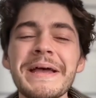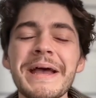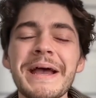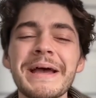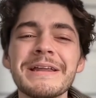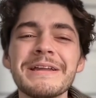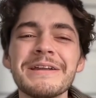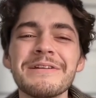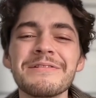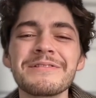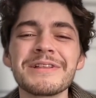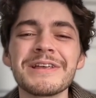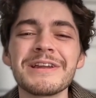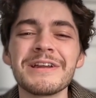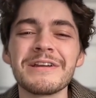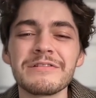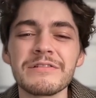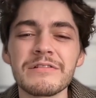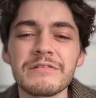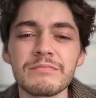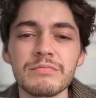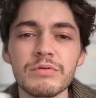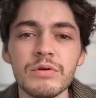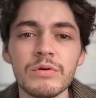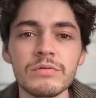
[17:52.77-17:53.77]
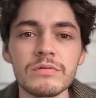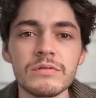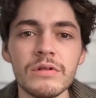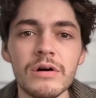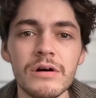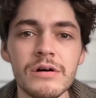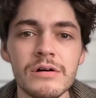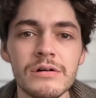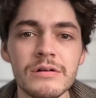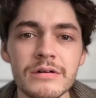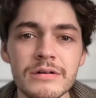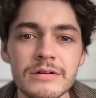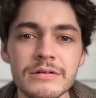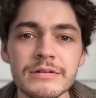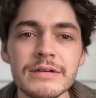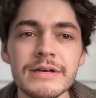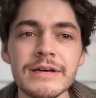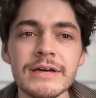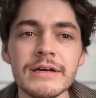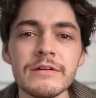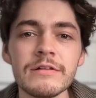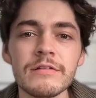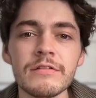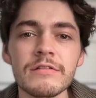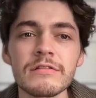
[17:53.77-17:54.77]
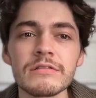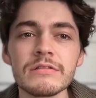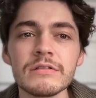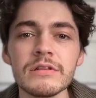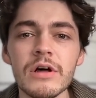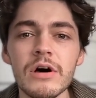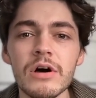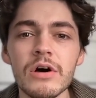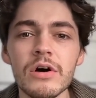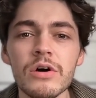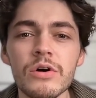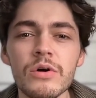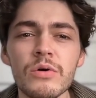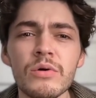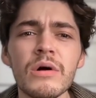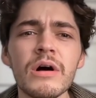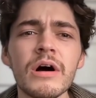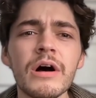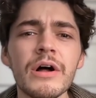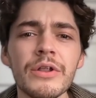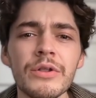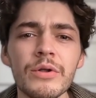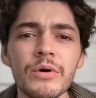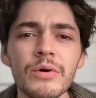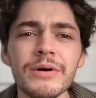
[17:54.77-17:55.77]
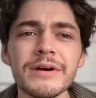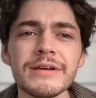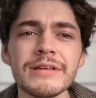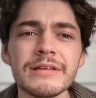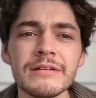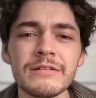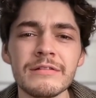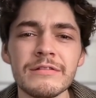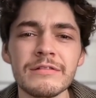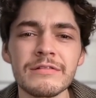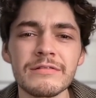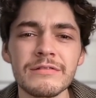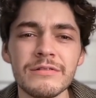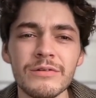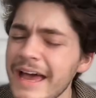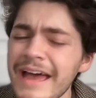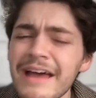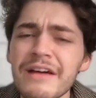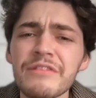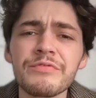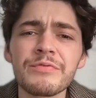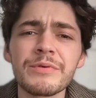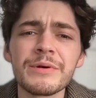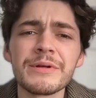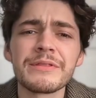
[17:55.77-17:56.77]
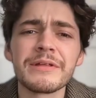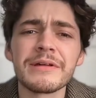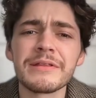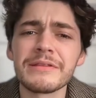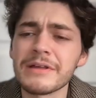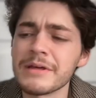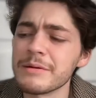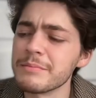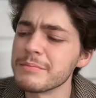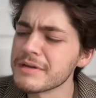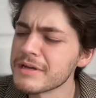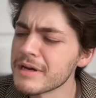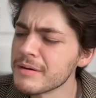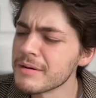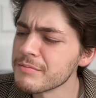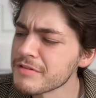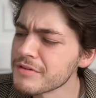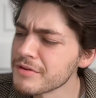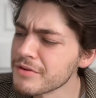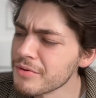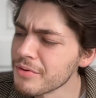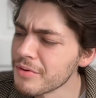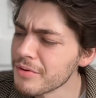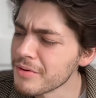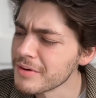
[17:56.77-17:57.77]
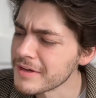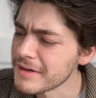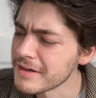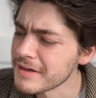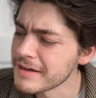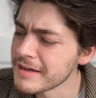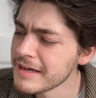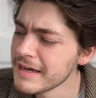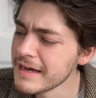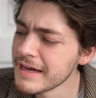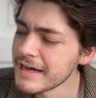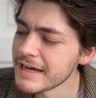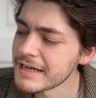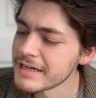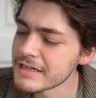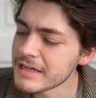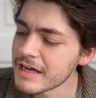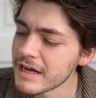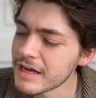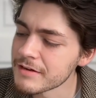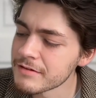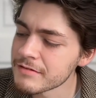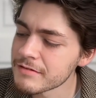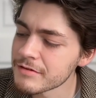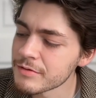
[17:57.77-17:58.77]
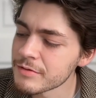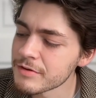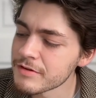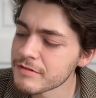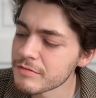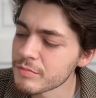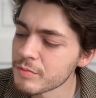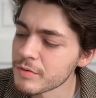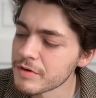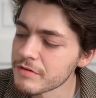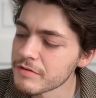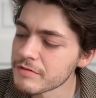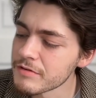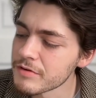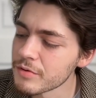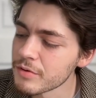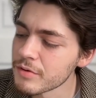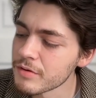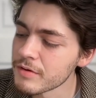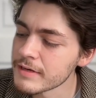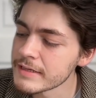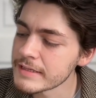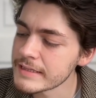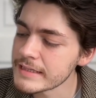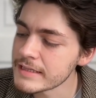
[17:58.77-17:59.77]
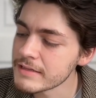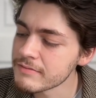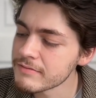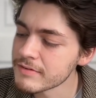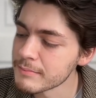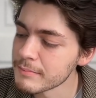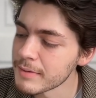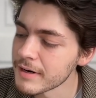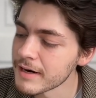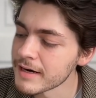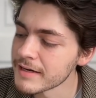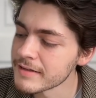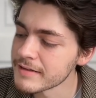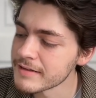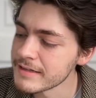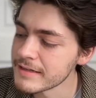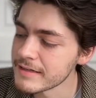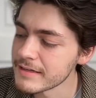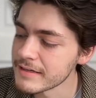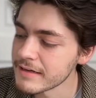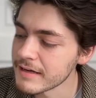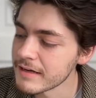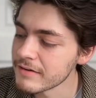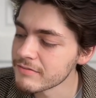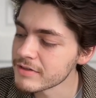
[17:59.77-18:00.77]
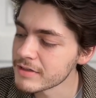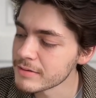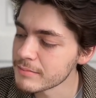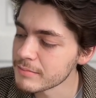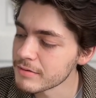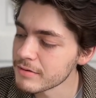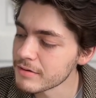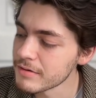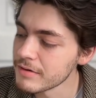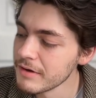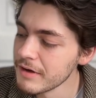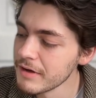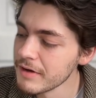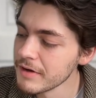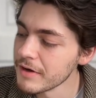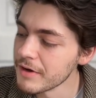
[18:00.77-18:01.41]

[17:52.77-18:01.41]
And instead of this prolonged, slow annoyance, everything then becomes annoying. In consequence, one is annoyed even by the inevitable.